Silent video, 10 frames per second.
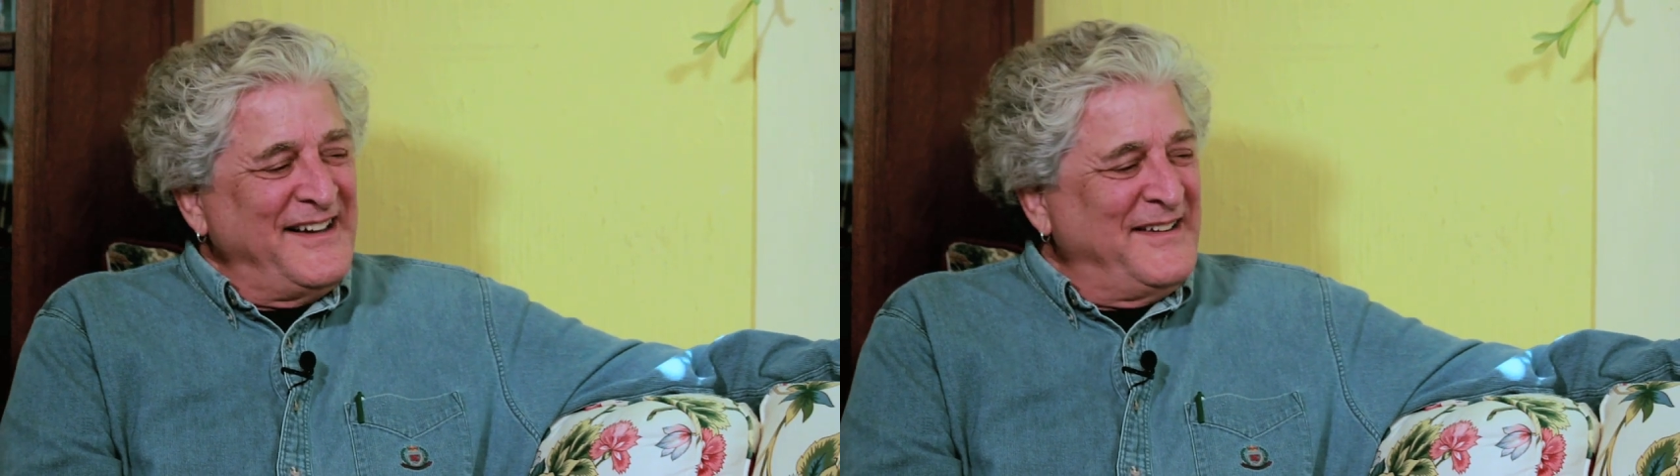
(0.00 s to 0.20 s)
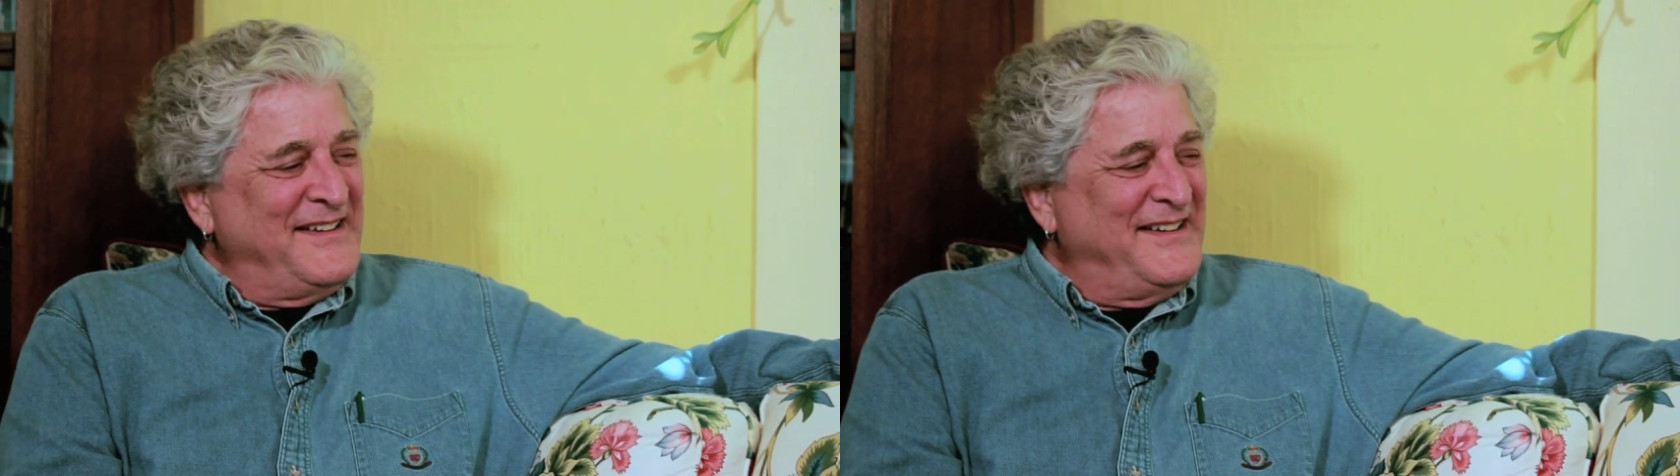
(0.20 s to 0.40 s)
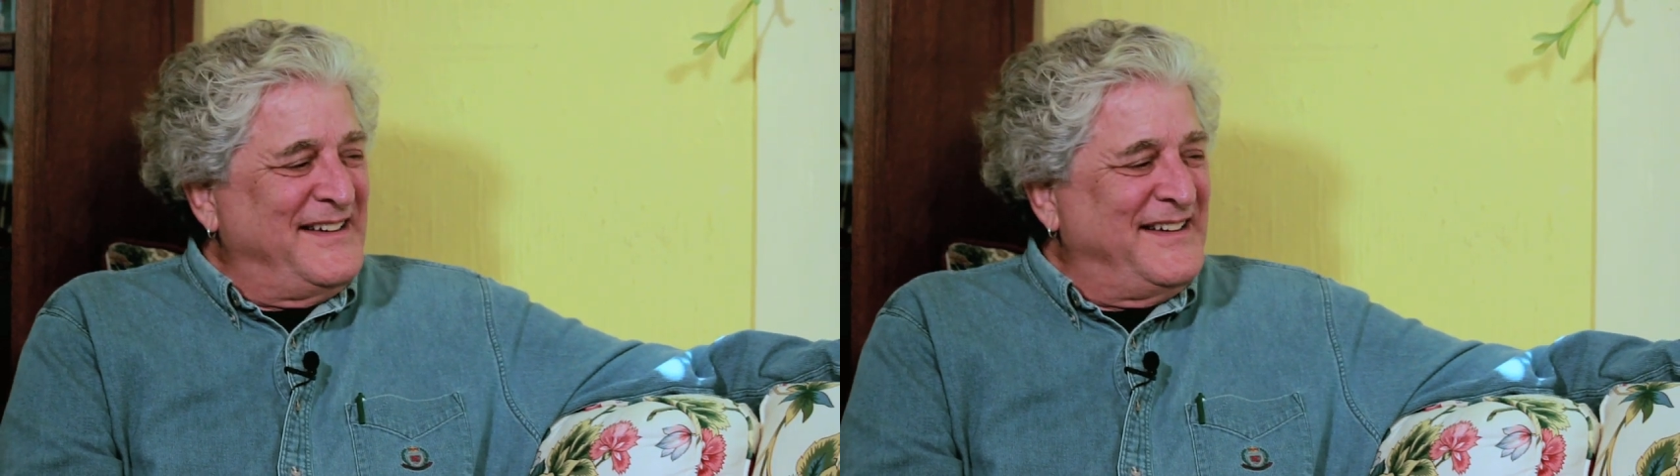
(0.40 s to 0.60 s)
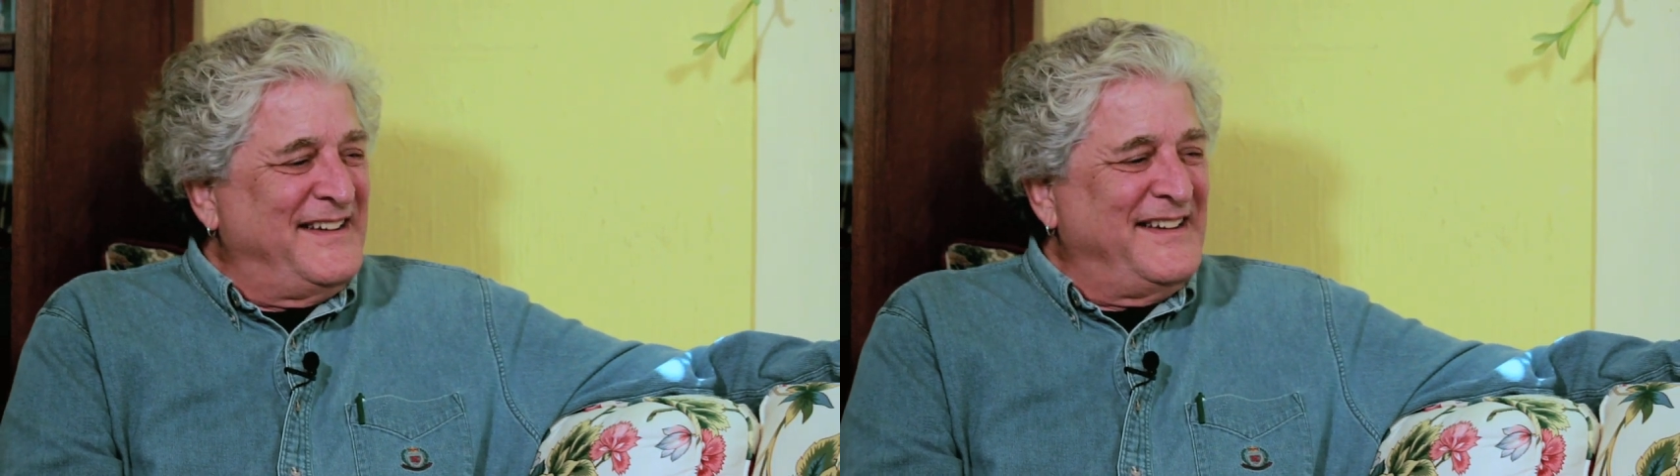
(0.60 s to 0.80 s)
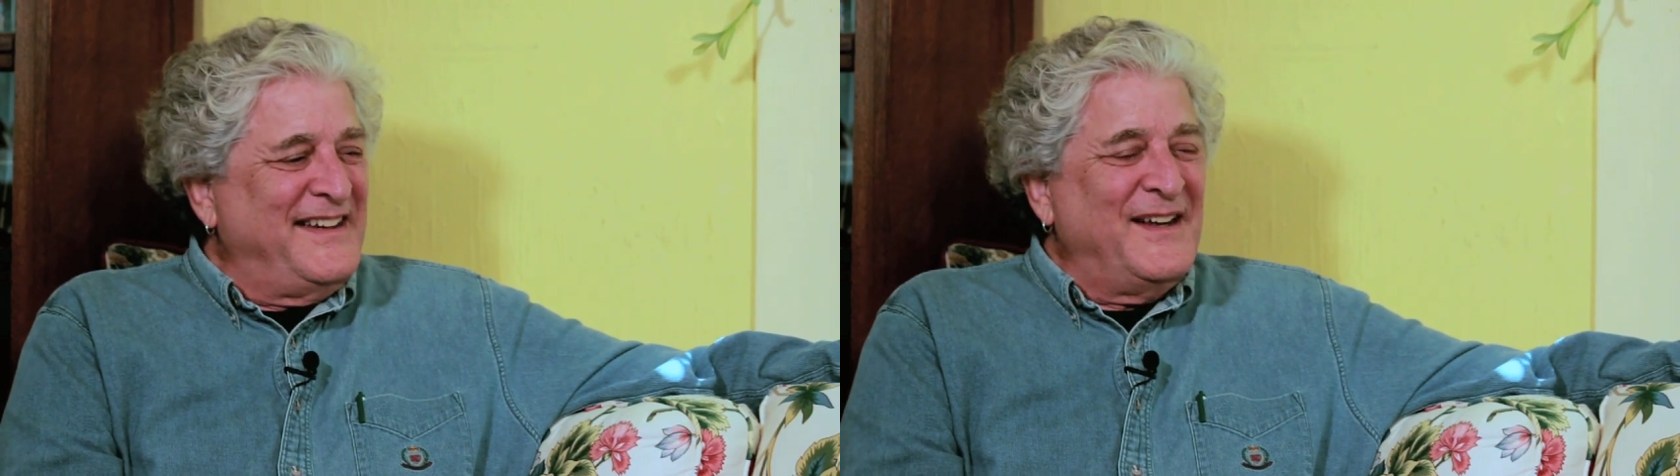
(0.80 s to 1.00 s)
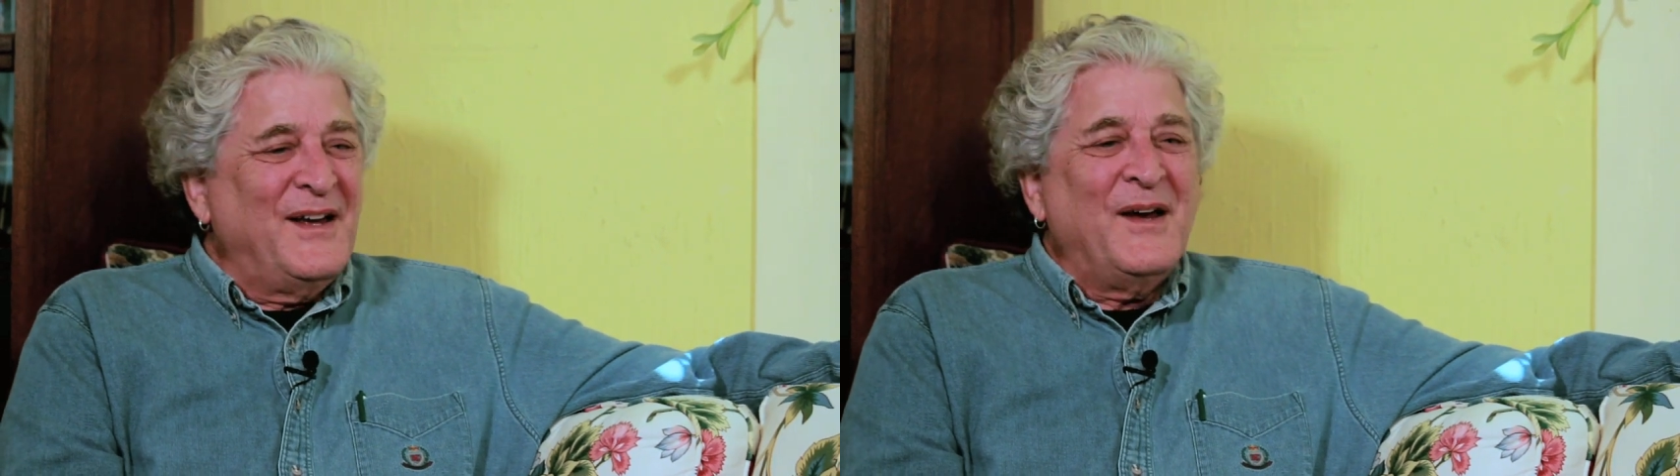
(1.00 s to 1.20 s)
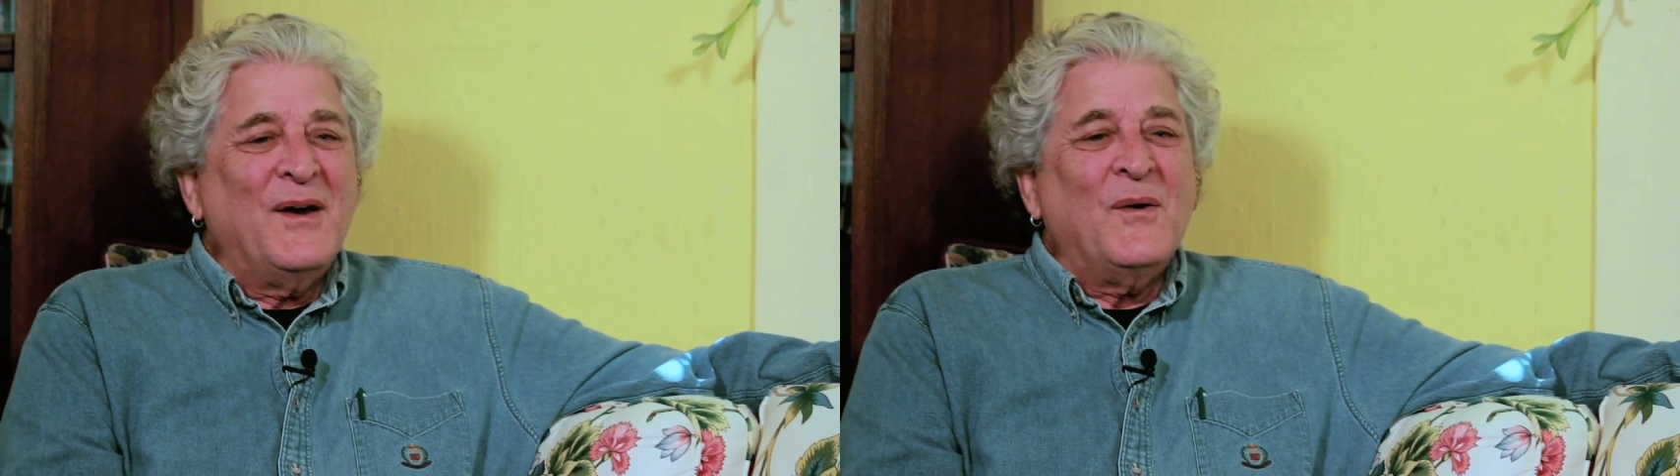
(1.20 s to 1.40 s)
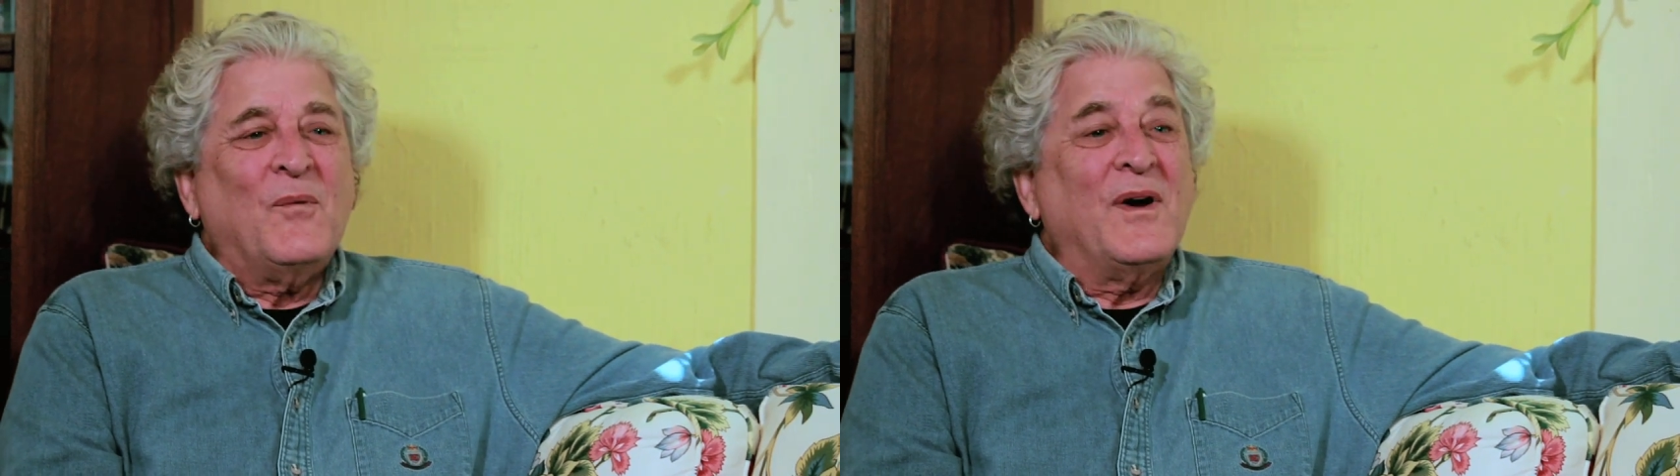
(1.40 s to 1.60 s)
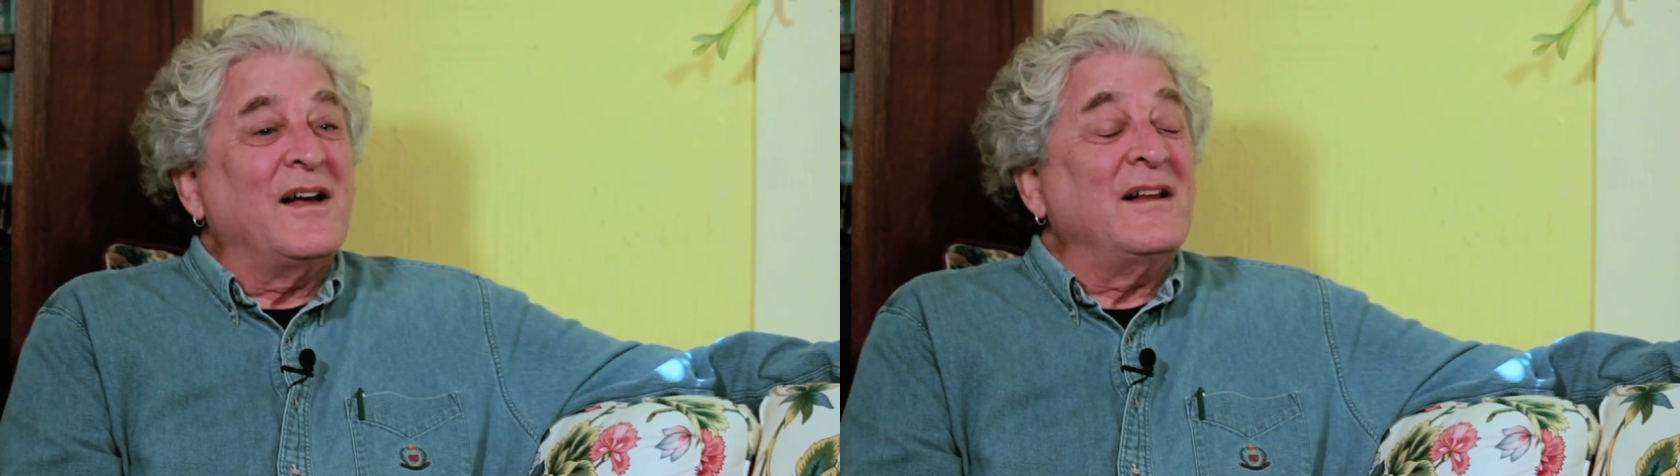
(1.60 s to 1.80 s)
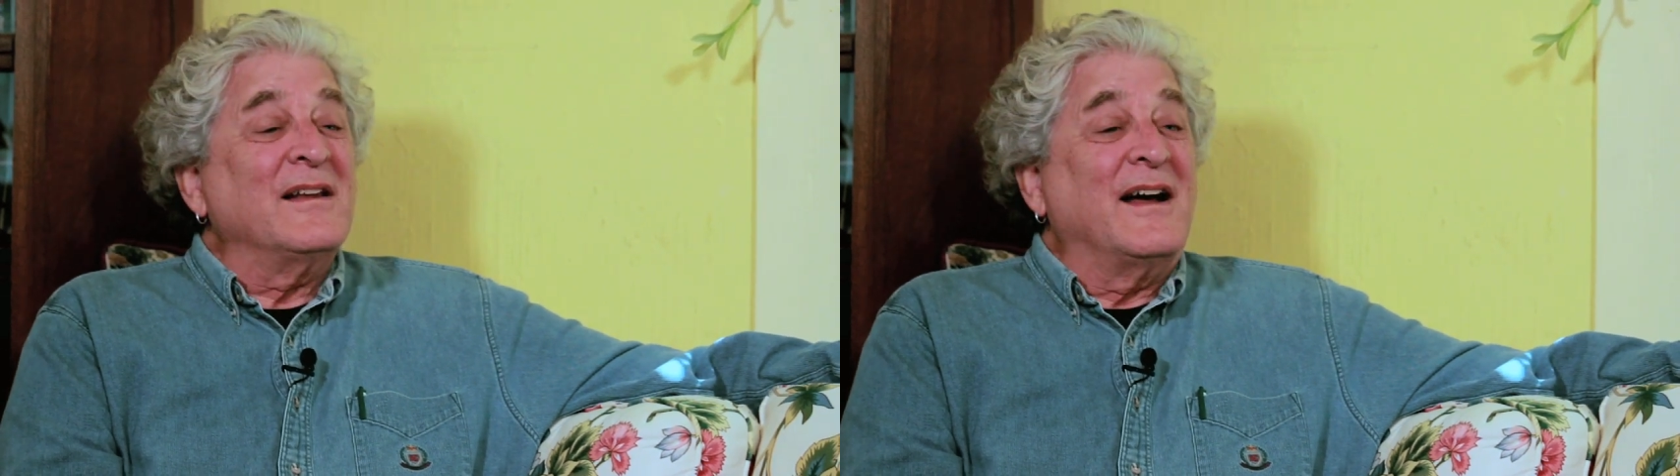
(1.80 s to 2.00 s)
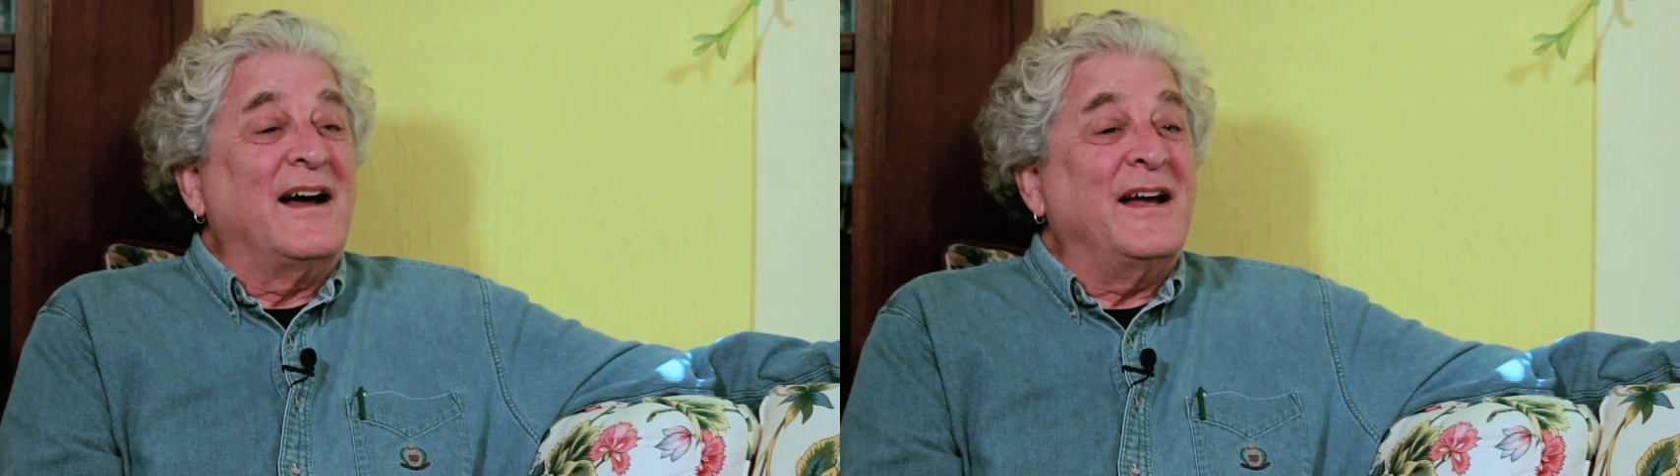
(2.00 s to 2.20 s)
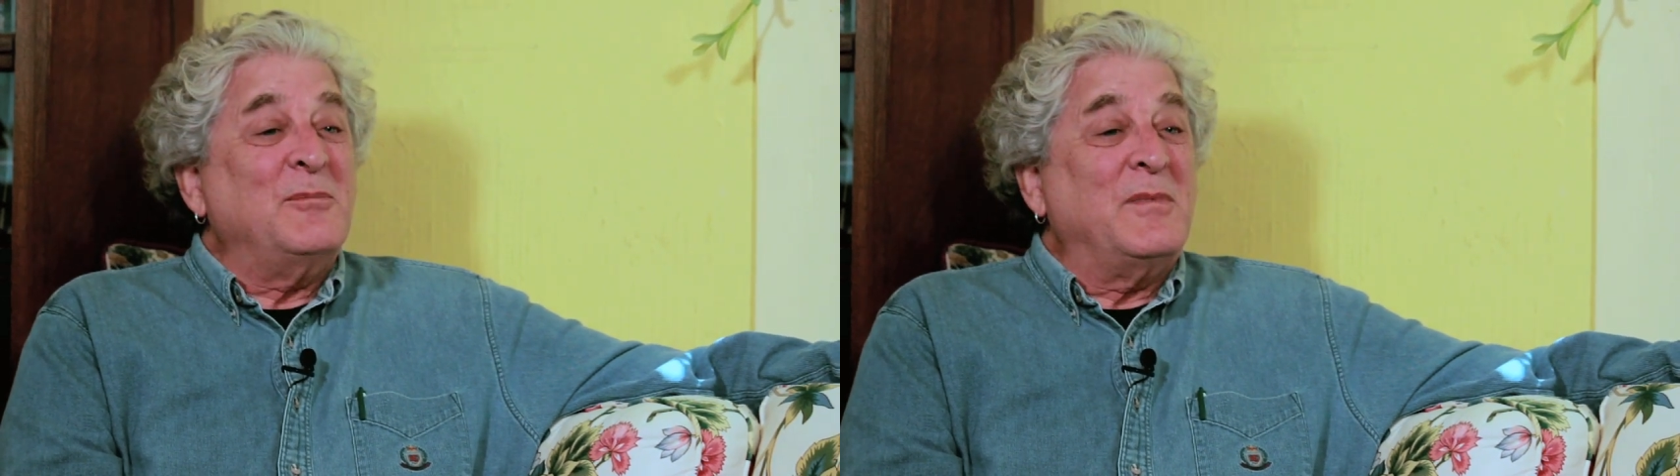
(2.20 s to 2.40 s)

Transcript: Uh, well,